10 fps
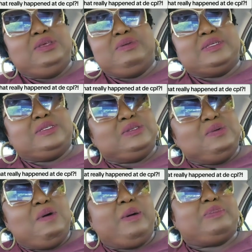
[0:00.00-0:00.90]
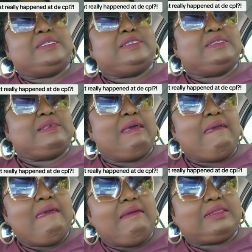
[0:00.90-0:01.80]
You were so
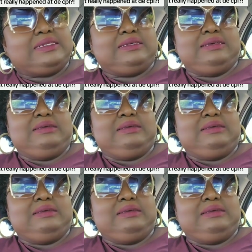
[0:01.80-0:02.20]
upset.